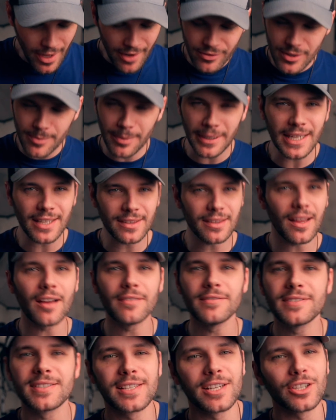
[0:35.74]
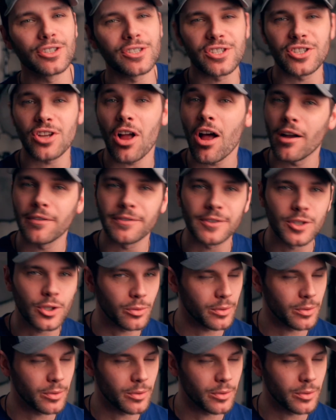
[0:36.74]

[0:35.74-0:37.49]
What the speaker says: everybody loves their soft,